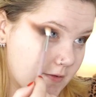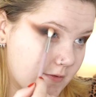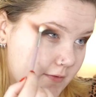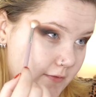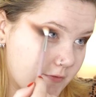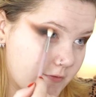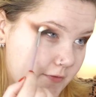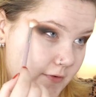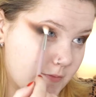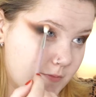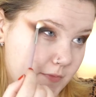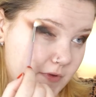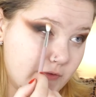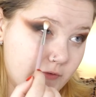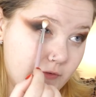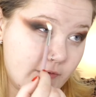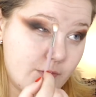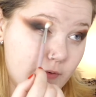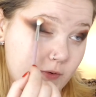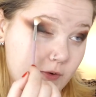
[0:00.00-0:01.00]
from
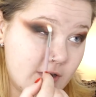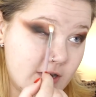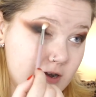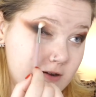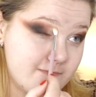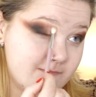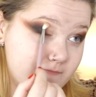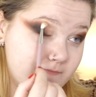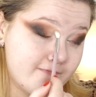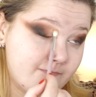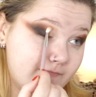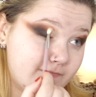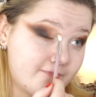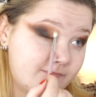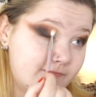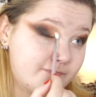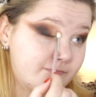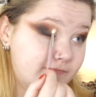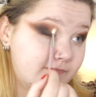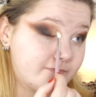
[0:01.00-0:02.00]
before.
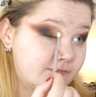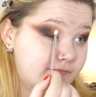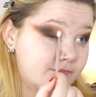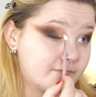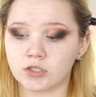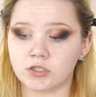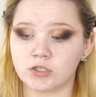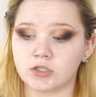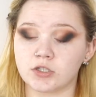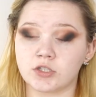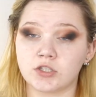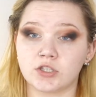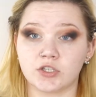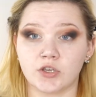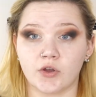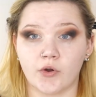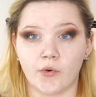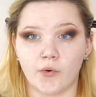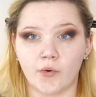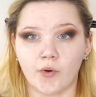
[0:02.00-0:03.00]

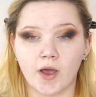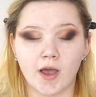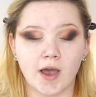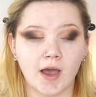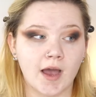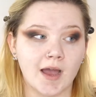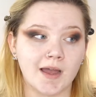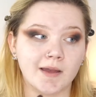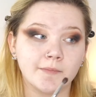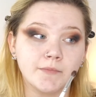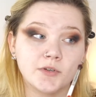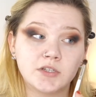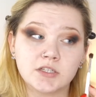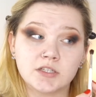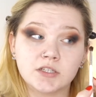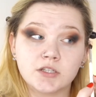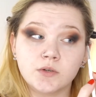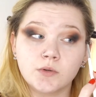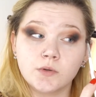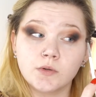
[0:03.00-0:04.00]
So I'm
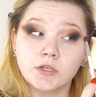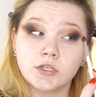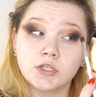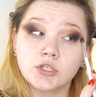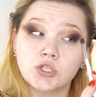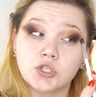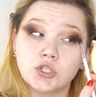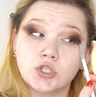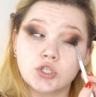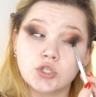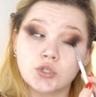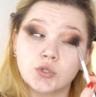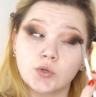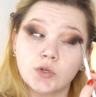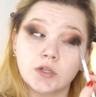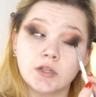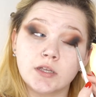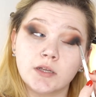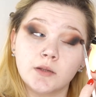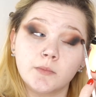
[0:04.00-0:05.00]
just going to do
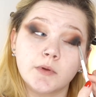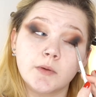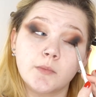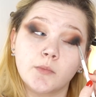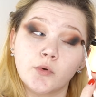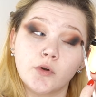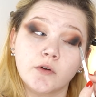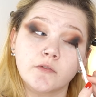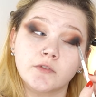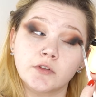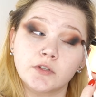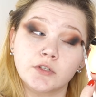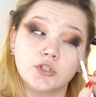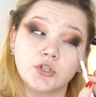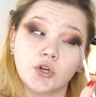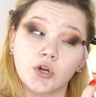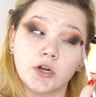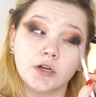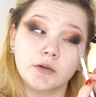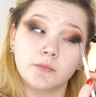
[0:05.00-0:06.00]
a little bit more of the
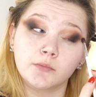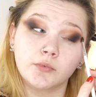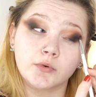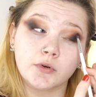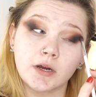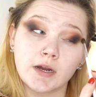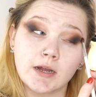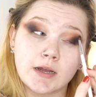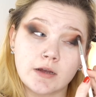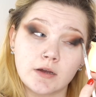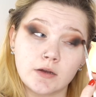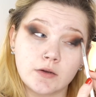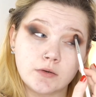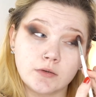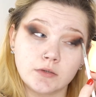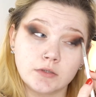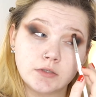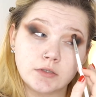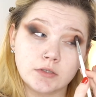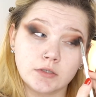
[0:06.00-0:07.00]
dark
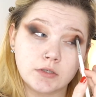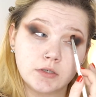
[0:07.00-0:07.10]
brown.